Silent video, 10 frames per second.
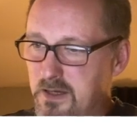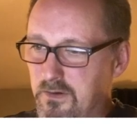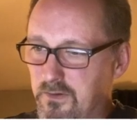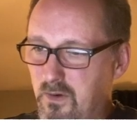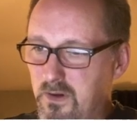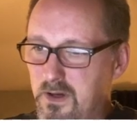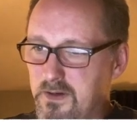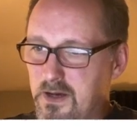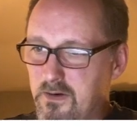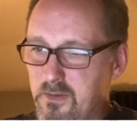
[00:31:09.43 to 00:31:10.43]
you can scroll on
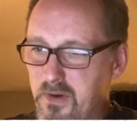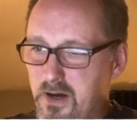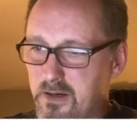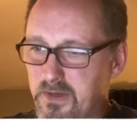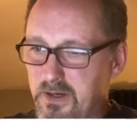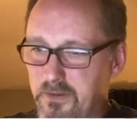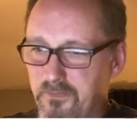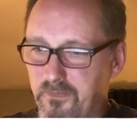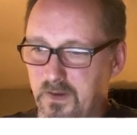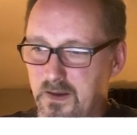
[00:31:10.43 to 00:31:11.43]
down to the bottom here,
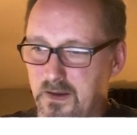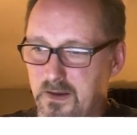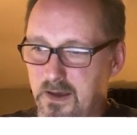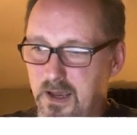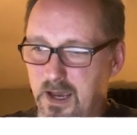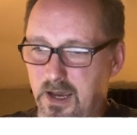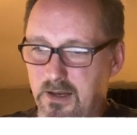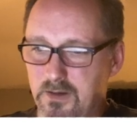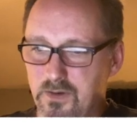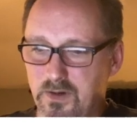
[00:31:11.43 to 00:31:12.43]

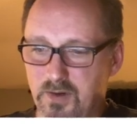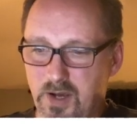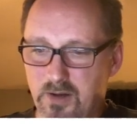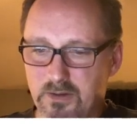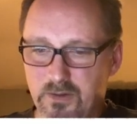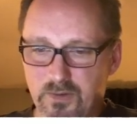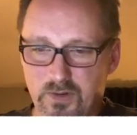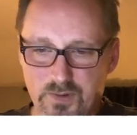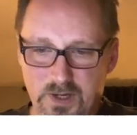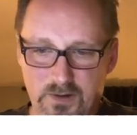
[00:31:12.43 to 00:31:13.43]
and you can download the
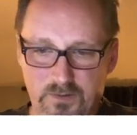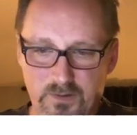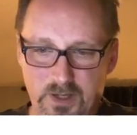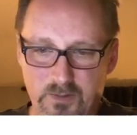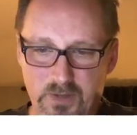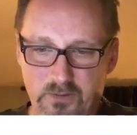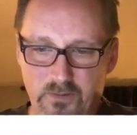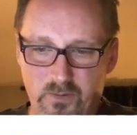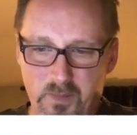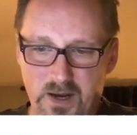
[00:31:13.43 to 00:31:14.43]
trails in whatever
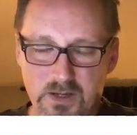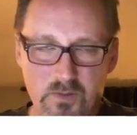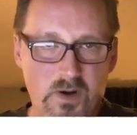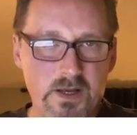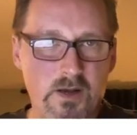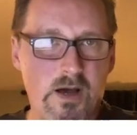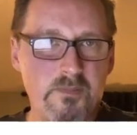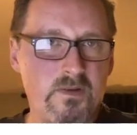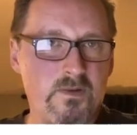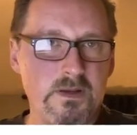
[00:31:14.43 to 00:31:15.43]
format you want. Now,
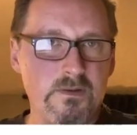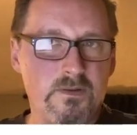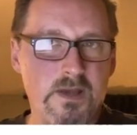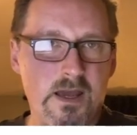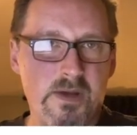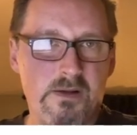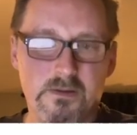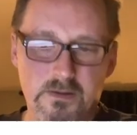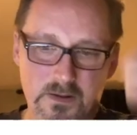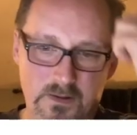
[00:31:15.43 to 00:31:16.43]
I'm just going to use KML.
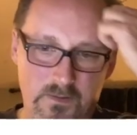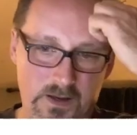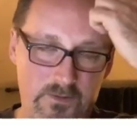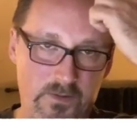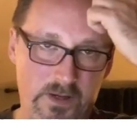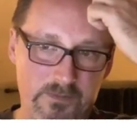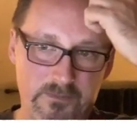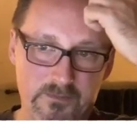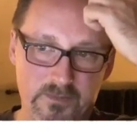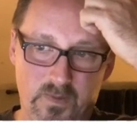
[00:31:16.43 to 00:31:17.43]
That's fine.
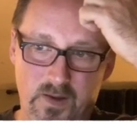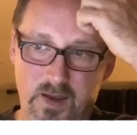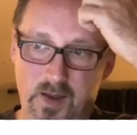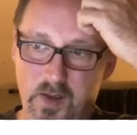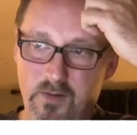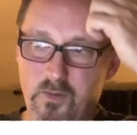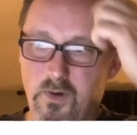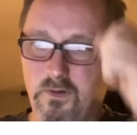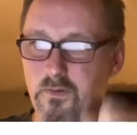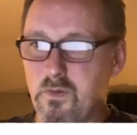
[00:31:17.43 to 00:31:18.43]
And then, of
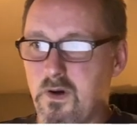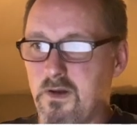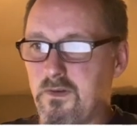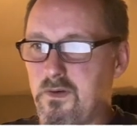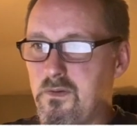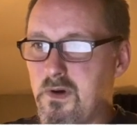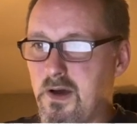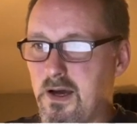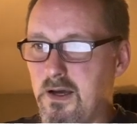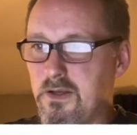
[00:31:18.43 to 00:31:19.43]
course, if you want
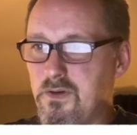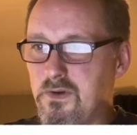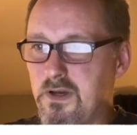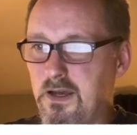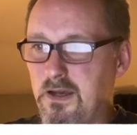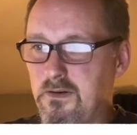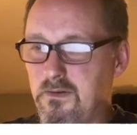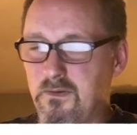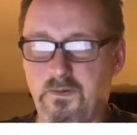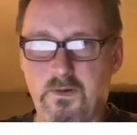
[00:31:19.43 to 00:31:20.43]
to, you
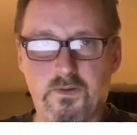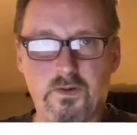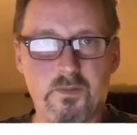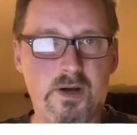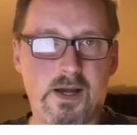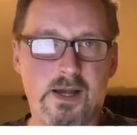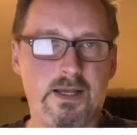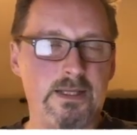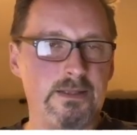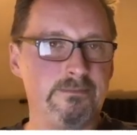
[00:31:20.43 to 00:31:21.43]
can filter
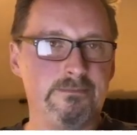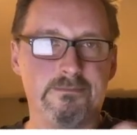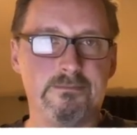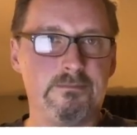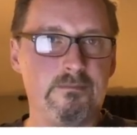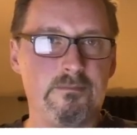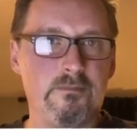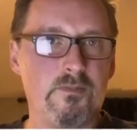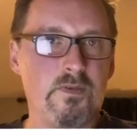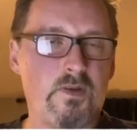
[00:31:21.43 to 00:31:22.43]
by
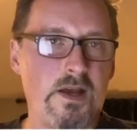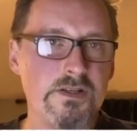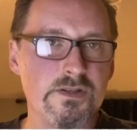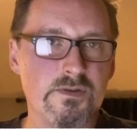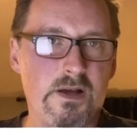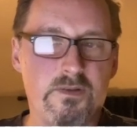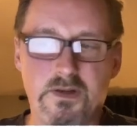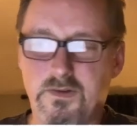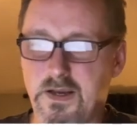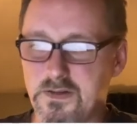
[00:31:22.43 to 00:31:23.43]
sanctioned trails,
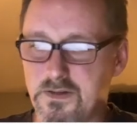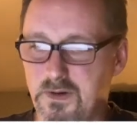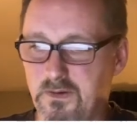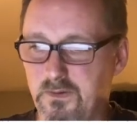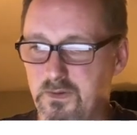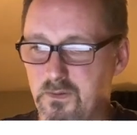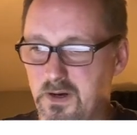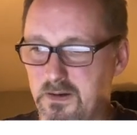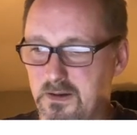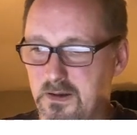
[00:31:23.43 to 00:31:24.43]
unsanctioned trails if you
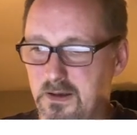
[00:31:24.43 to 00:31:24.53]
want.